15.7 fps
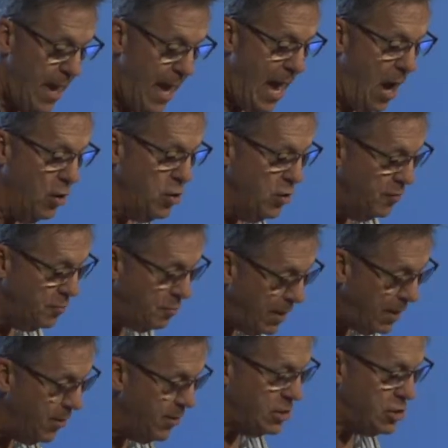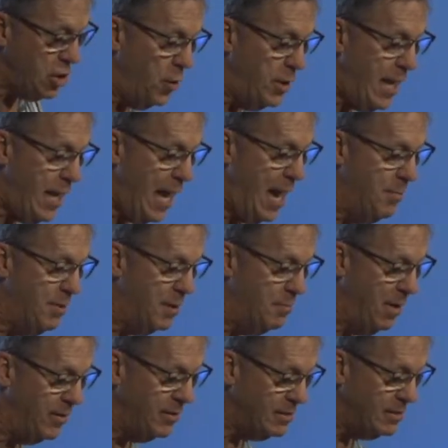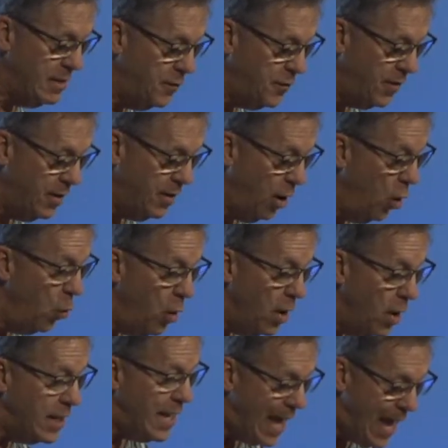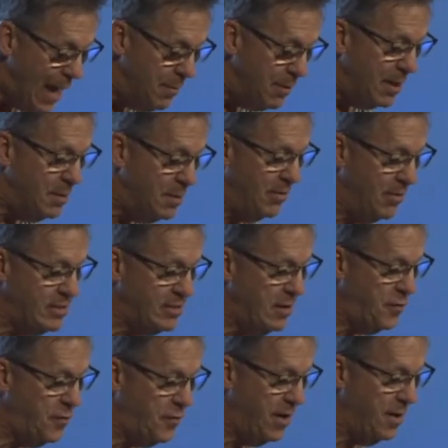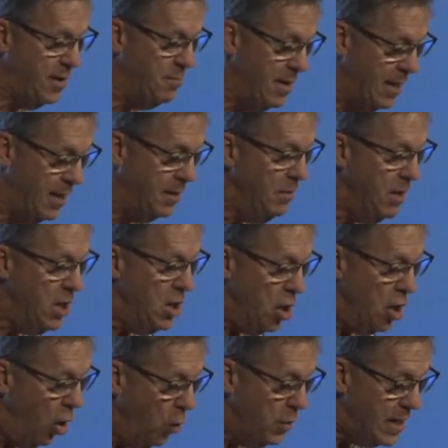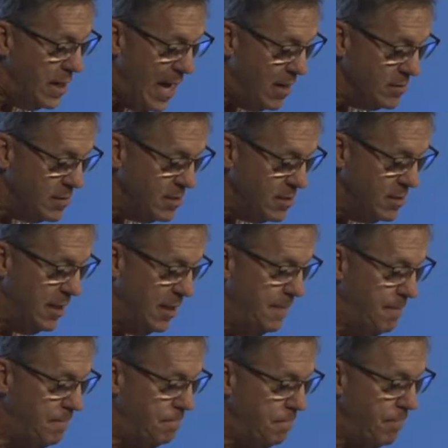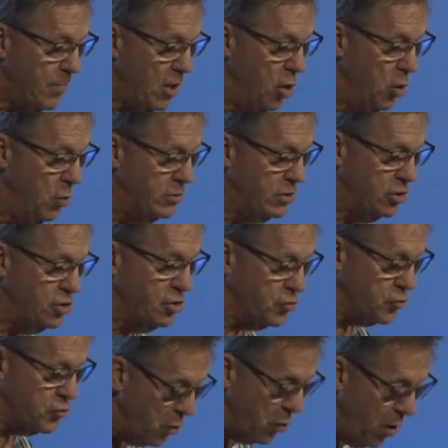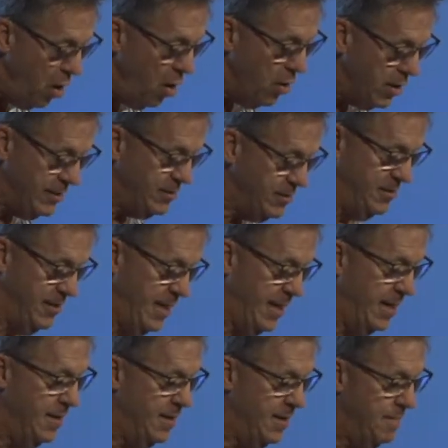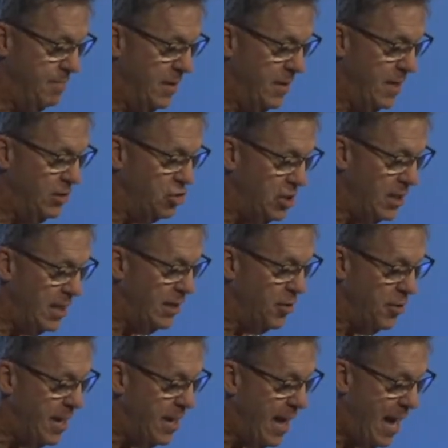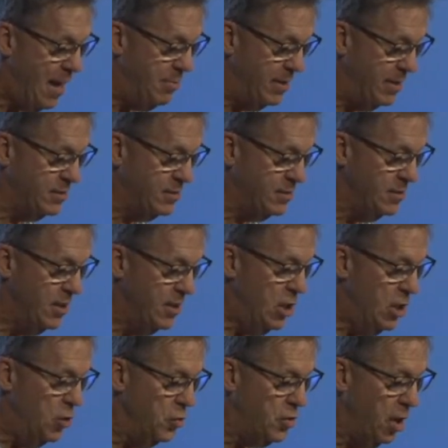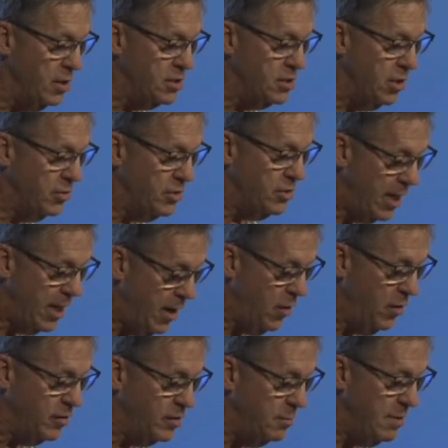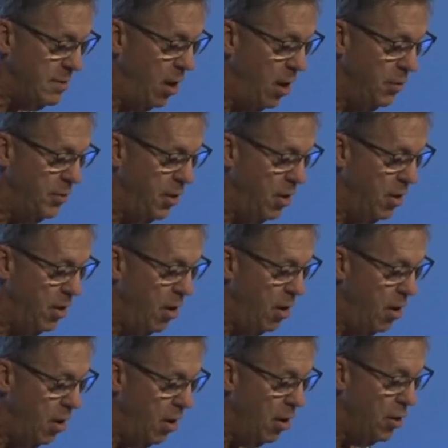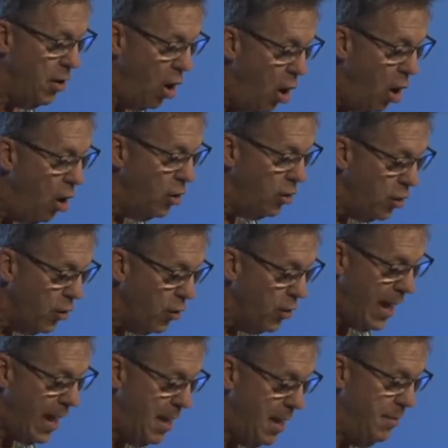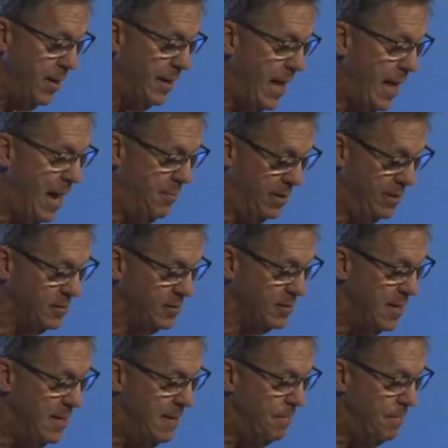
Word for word: how you have perished, O inhabited by the seafaring, O one inhabited by the seafaring men, O renowned city, who was strong at sea, she and her inhabitants, who caused their terror to be on, on all her inhabitants.